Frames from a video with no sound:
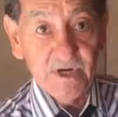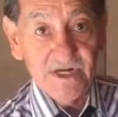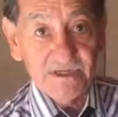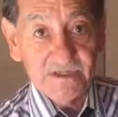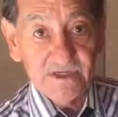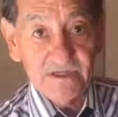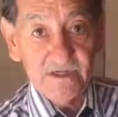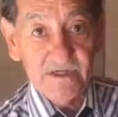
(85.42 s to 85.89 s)

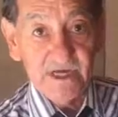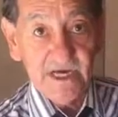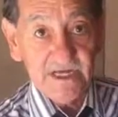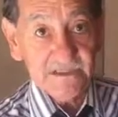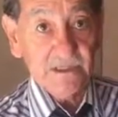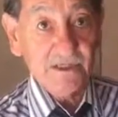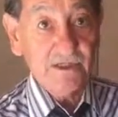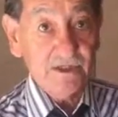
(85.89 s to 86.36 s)
resin
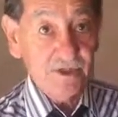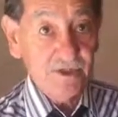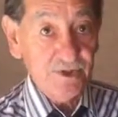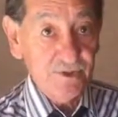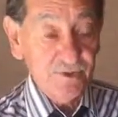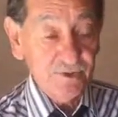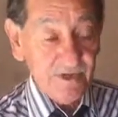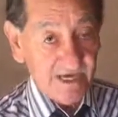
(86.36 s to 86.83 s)
as a
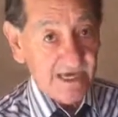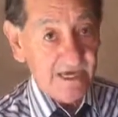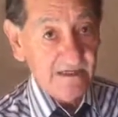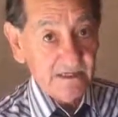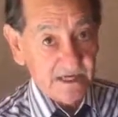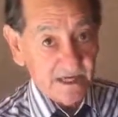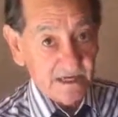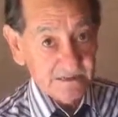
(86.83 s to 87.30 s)
glue
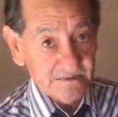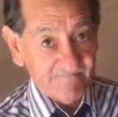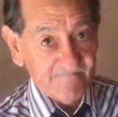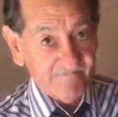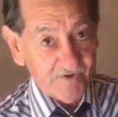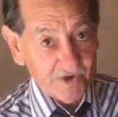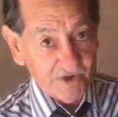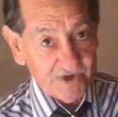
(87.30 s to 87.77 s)
and as a
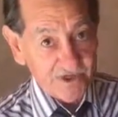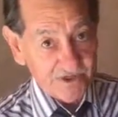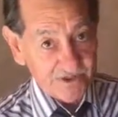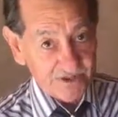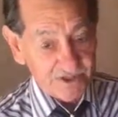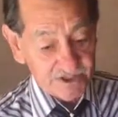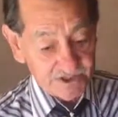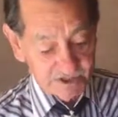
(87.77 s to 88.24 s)

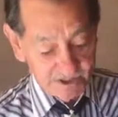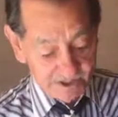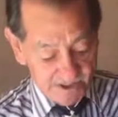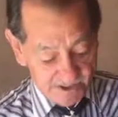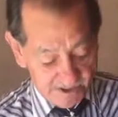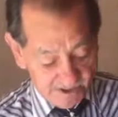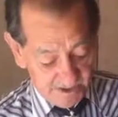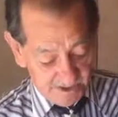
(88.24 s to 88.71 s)
varnish.
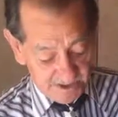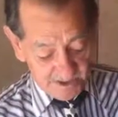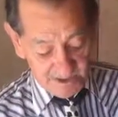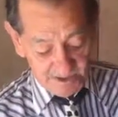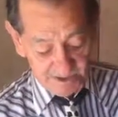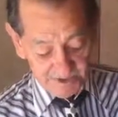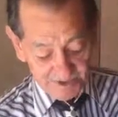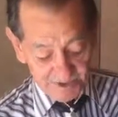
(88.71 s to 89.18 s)

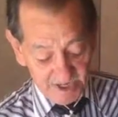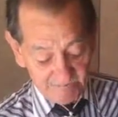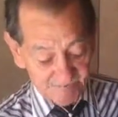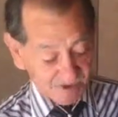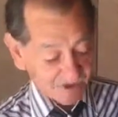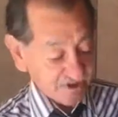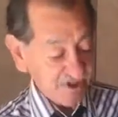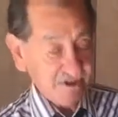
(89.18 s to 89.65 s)
That
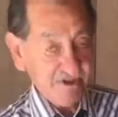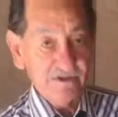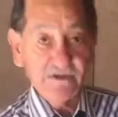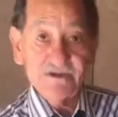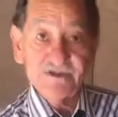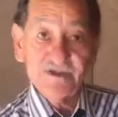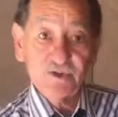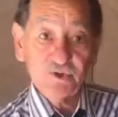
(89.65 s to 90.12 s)

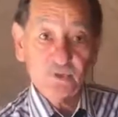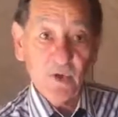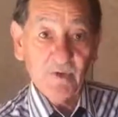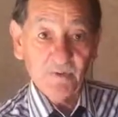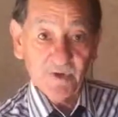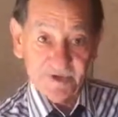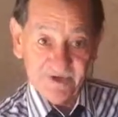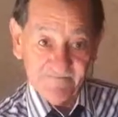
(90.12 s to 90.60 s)
material is
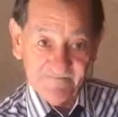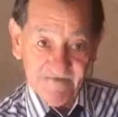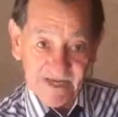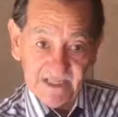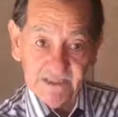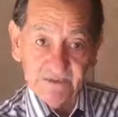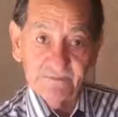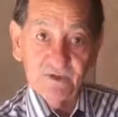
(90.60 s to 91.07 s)
what was
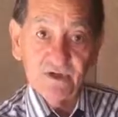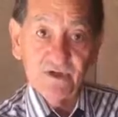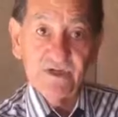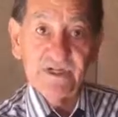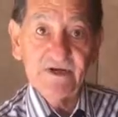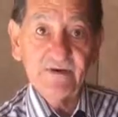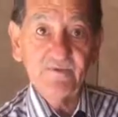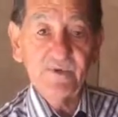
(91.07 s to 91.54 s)

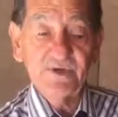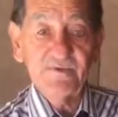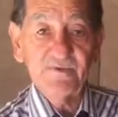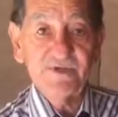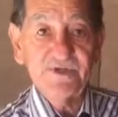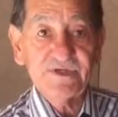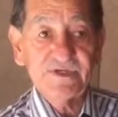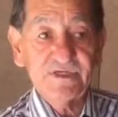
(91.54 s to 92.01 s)
available and what
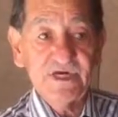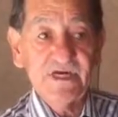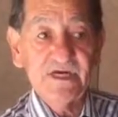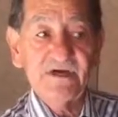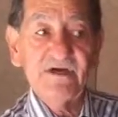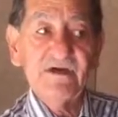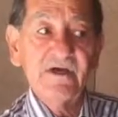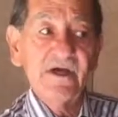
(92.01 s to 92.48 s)
was
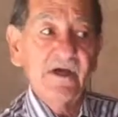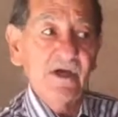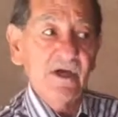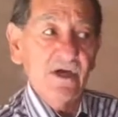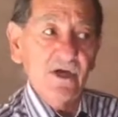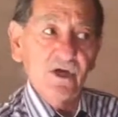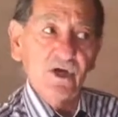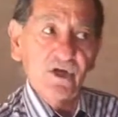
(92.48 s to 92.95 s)

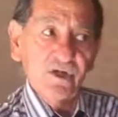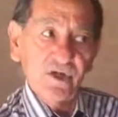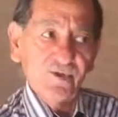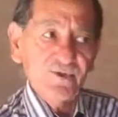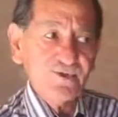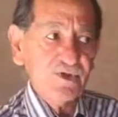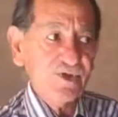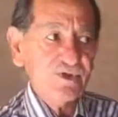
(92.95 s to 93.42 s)

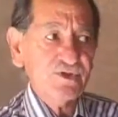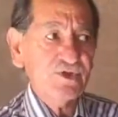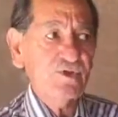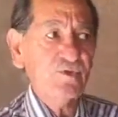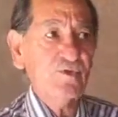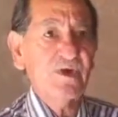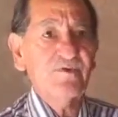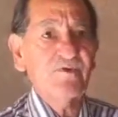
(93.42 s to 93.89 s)
closer
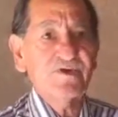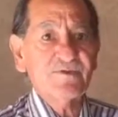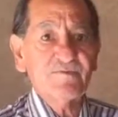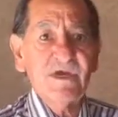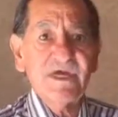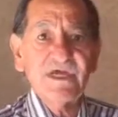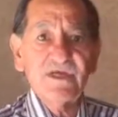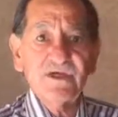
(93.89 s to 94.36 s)
to what was
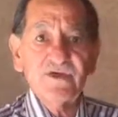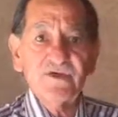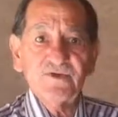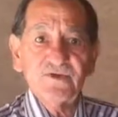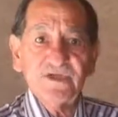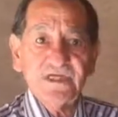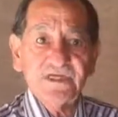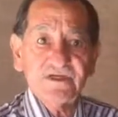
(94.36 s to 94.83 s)
being
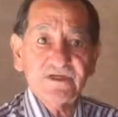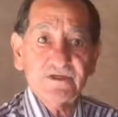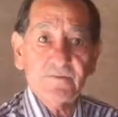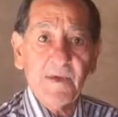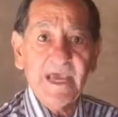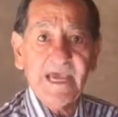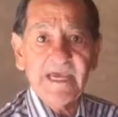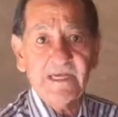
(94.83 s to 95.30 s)
used in
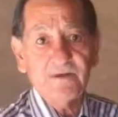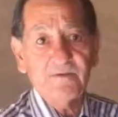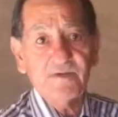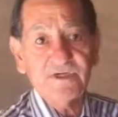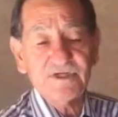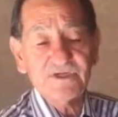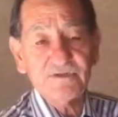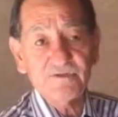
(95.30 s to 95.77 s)
Spain,
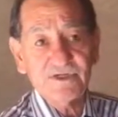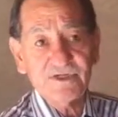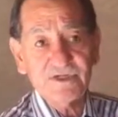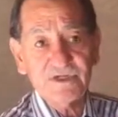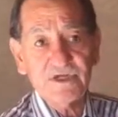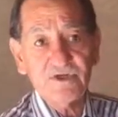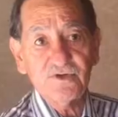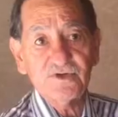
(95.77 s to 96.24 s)
which
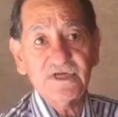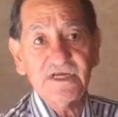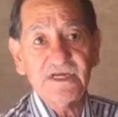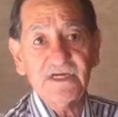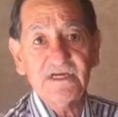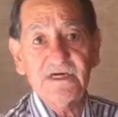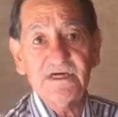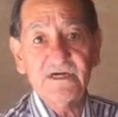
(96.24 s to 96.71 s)
was
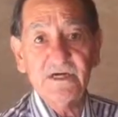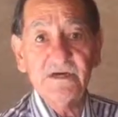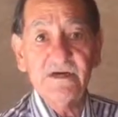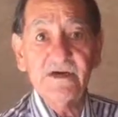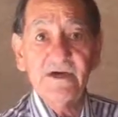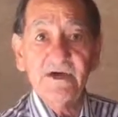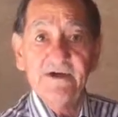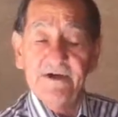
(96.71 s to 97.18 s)
using a